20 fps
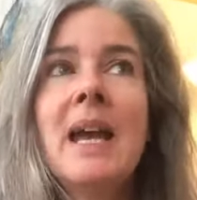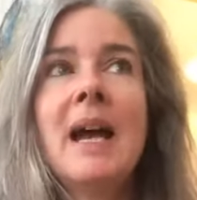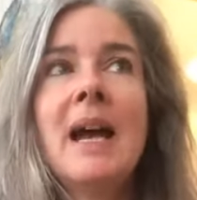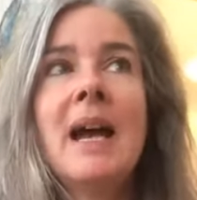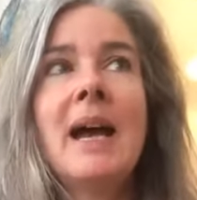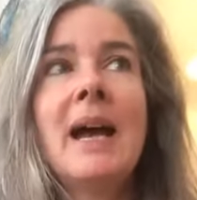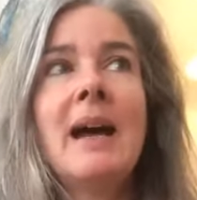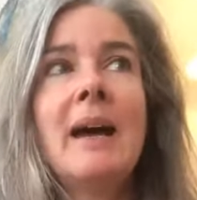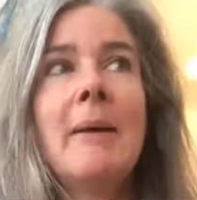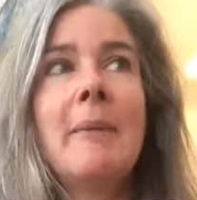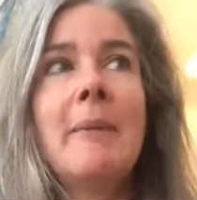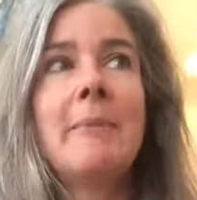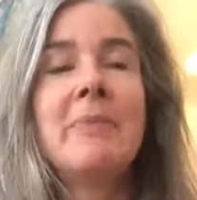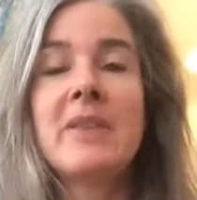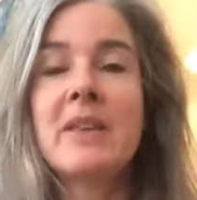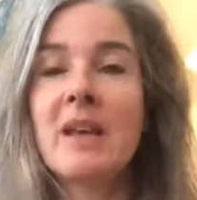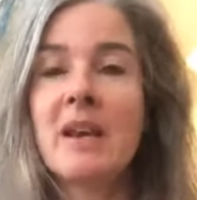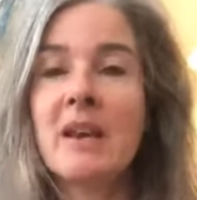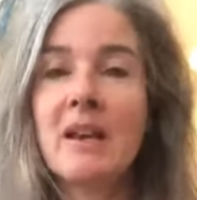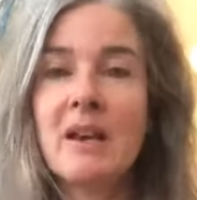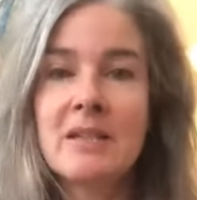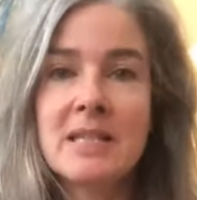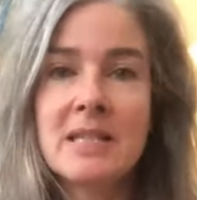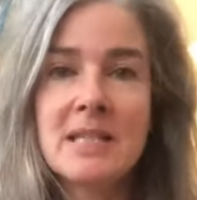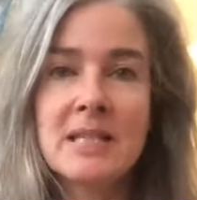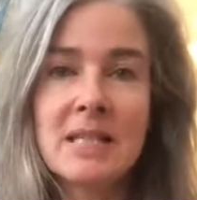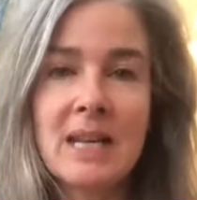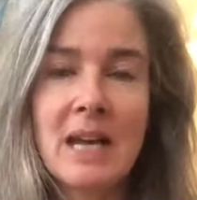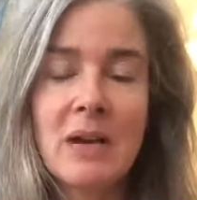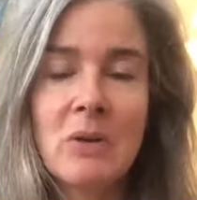The class is
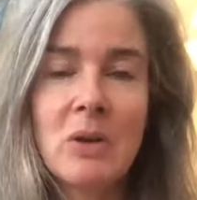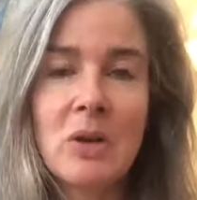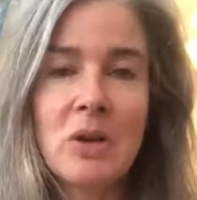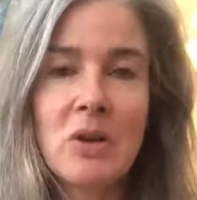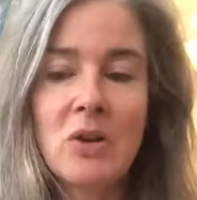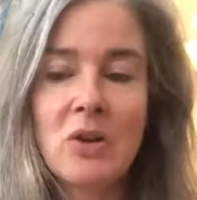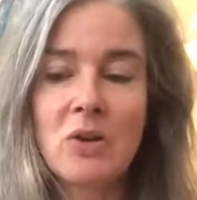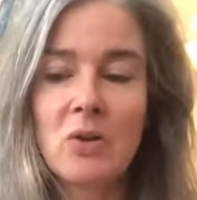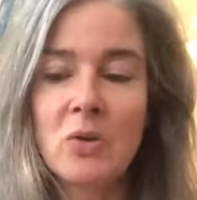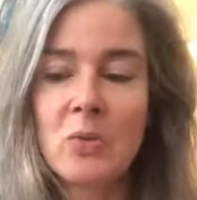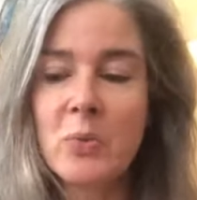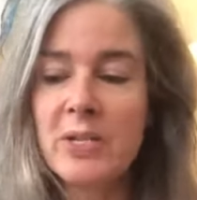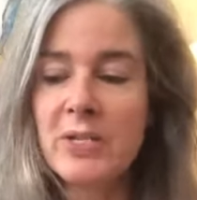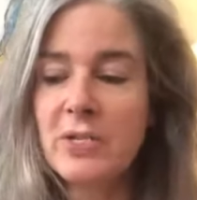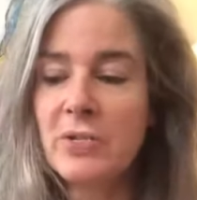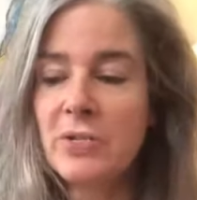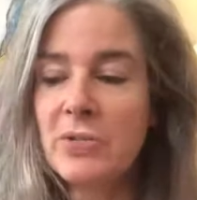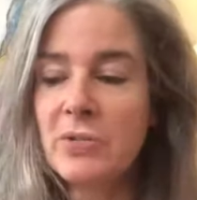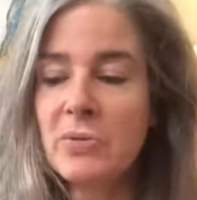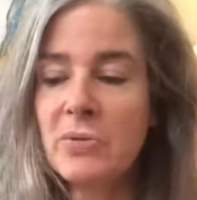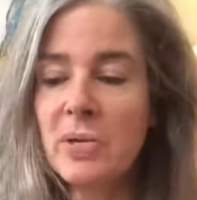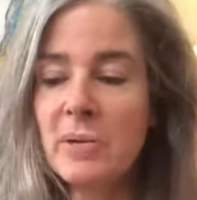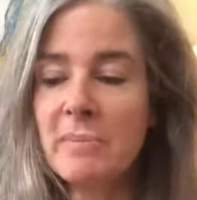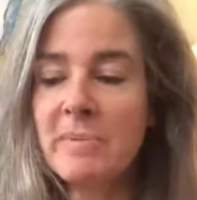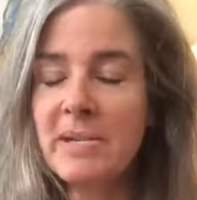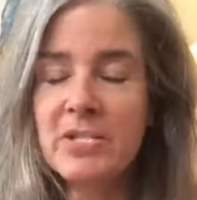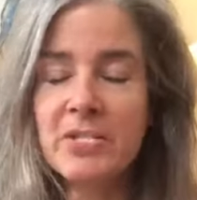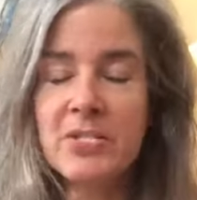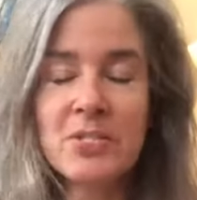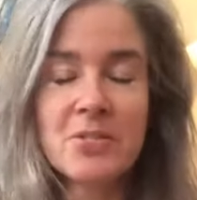an hour long. We do a
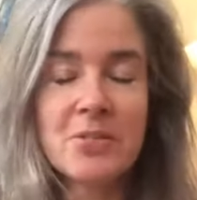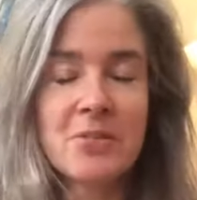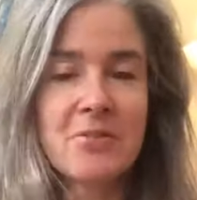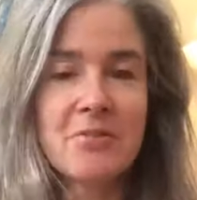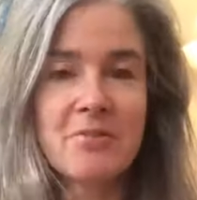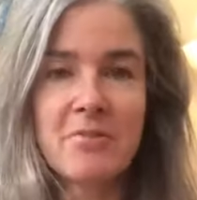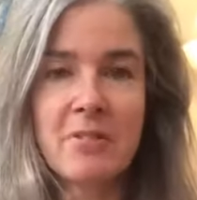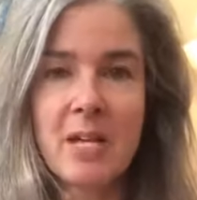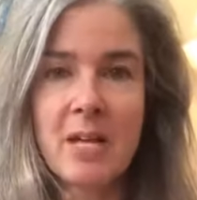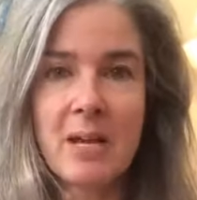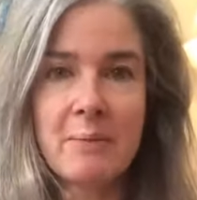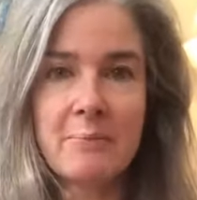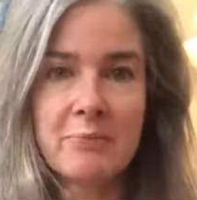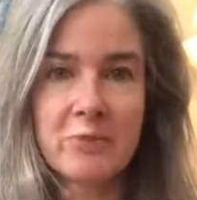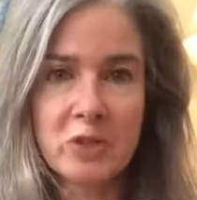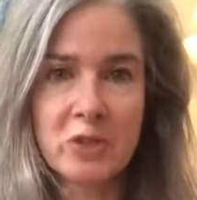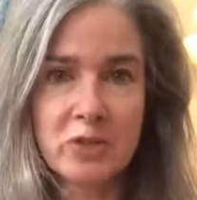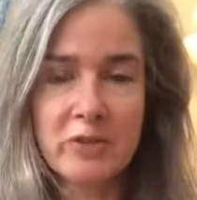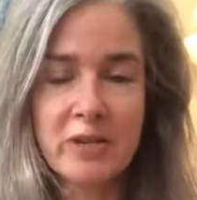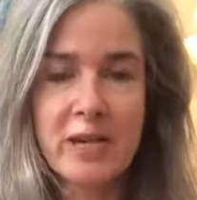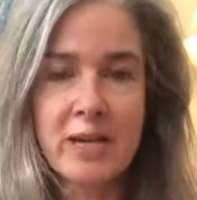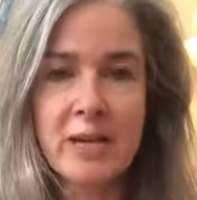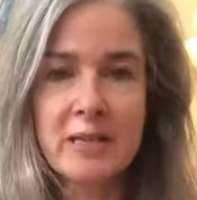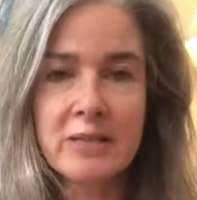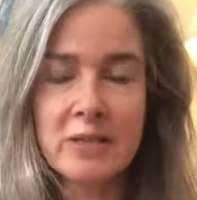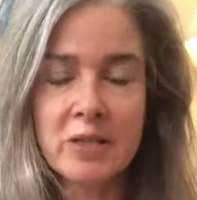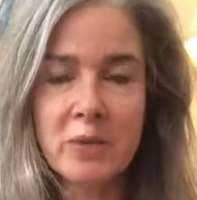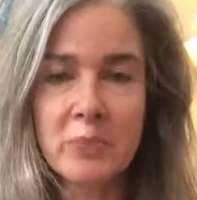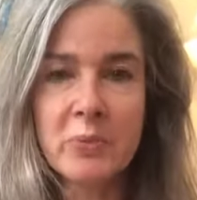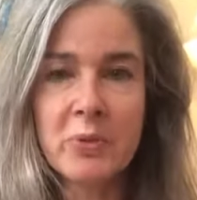mixture of kriya,
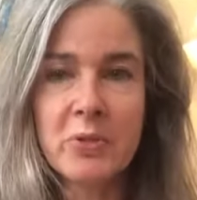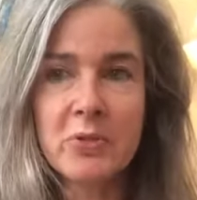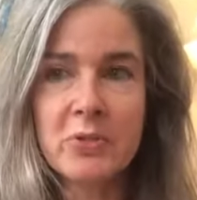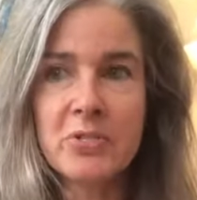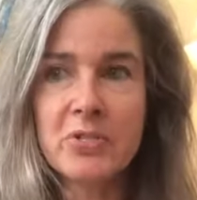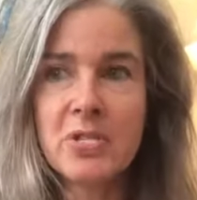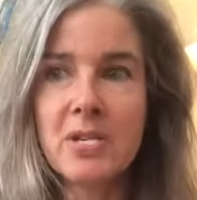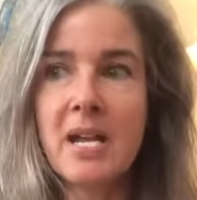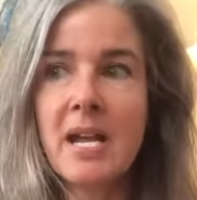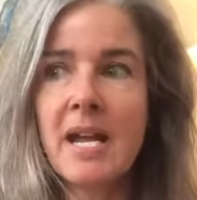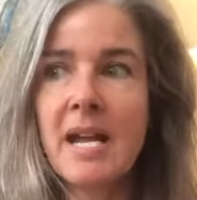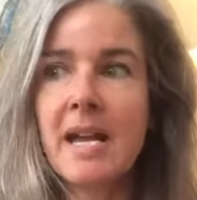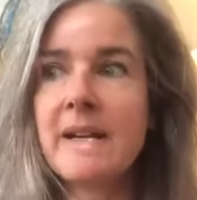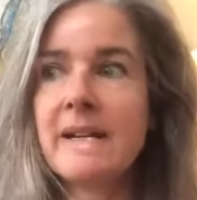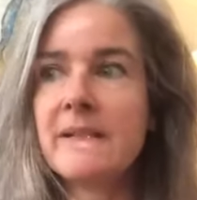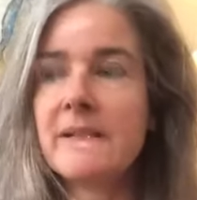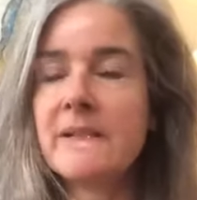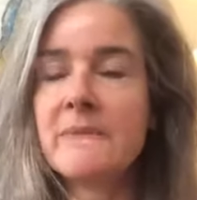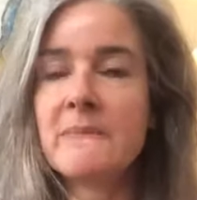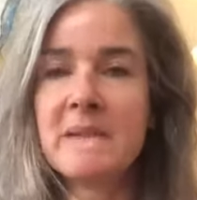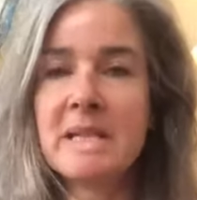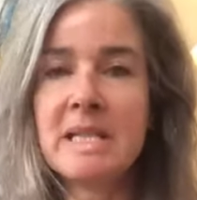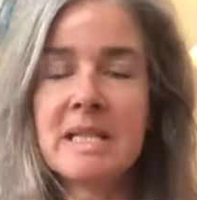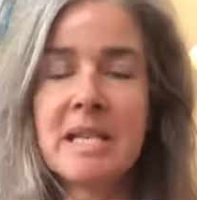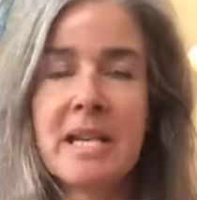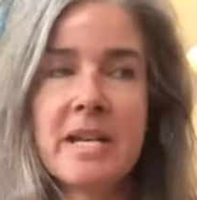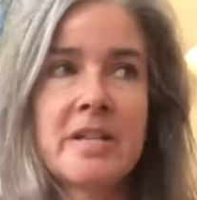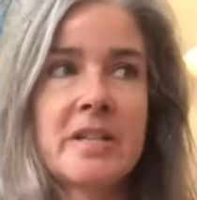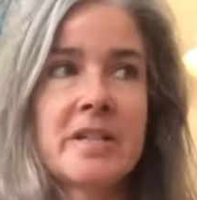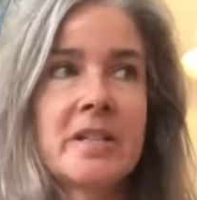so posture and
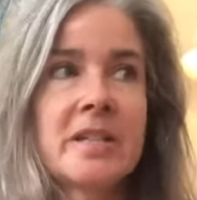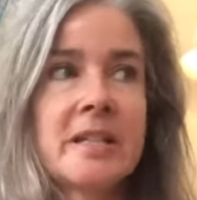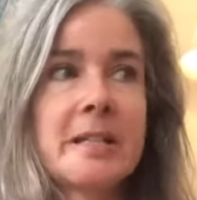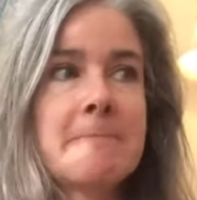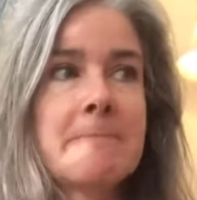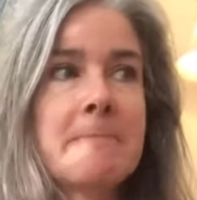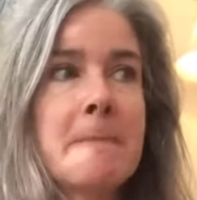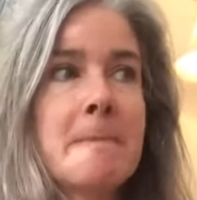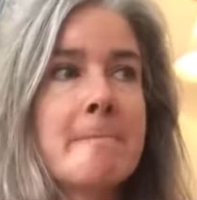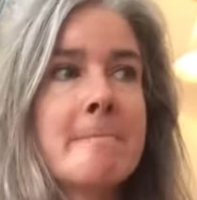meditation.